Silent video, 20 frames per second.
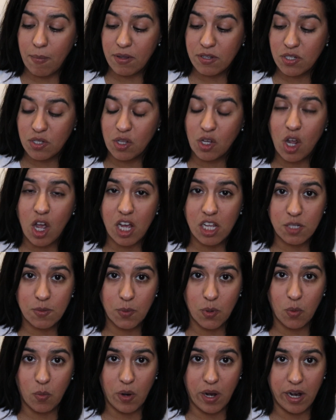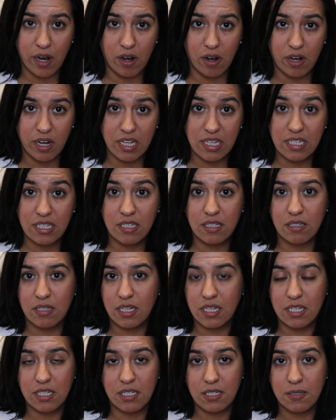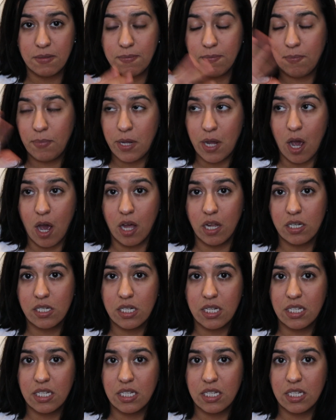so the cost per wear is beyond.